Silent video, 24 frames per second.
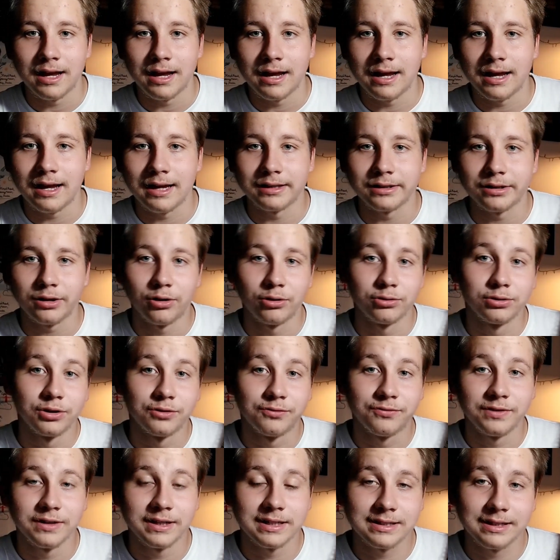and
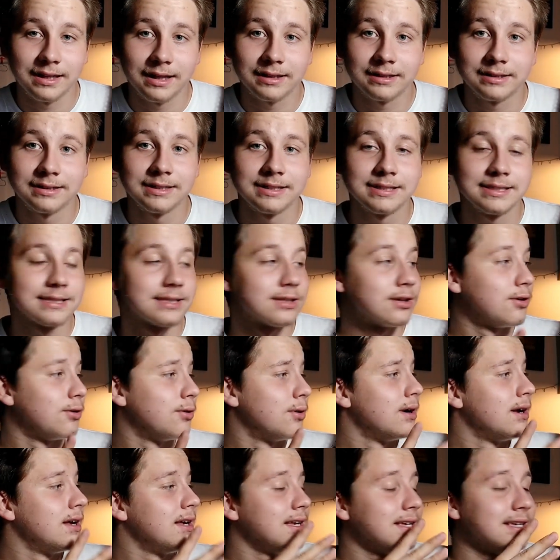other things like this.
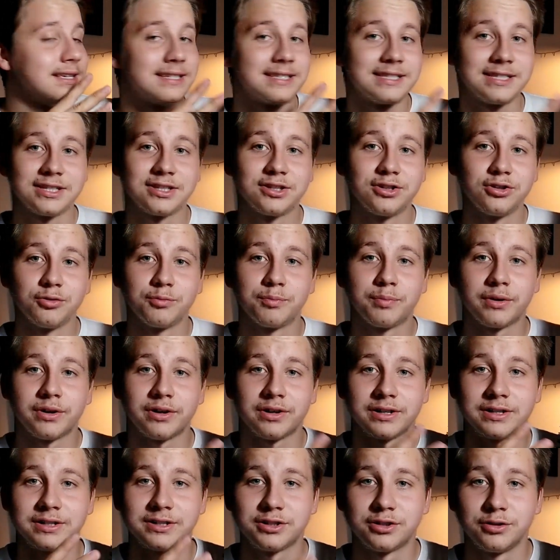So it's
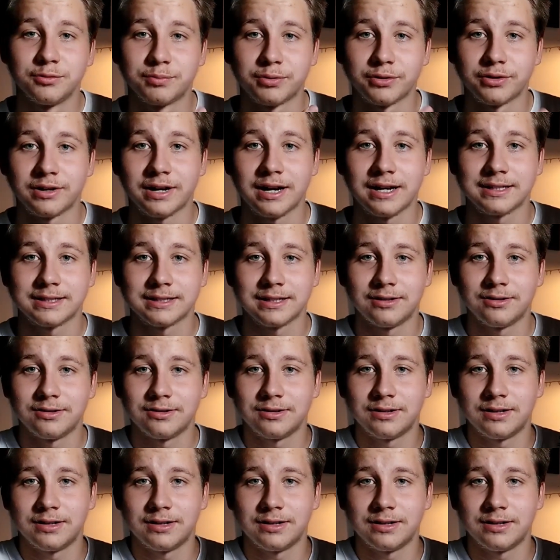super nice,